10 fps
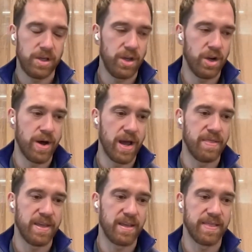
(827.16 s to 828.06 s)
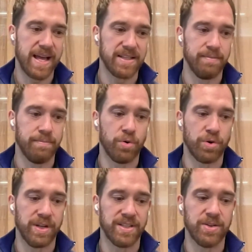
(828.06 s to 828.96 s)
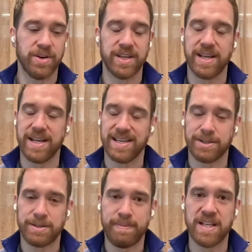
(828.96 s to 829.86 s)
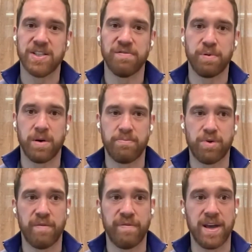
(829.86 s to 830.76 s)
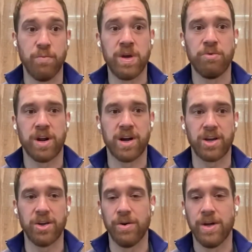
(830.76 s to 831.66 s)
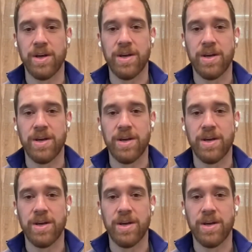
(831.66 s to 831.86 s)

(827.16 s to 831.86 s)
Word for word: yeah. You know, I think that's important. It's not an expensive profit, and we would argue,